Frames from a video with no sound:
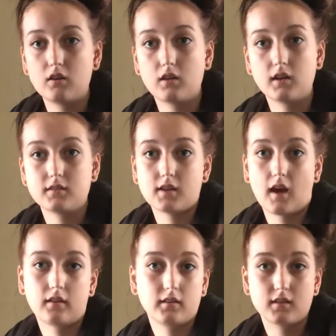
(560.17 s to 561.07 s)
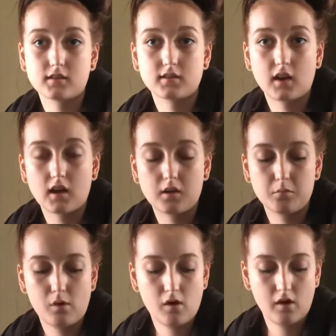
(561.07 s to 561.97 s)
exactly the
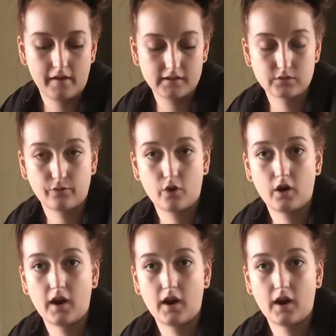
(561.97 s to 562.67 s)
same as far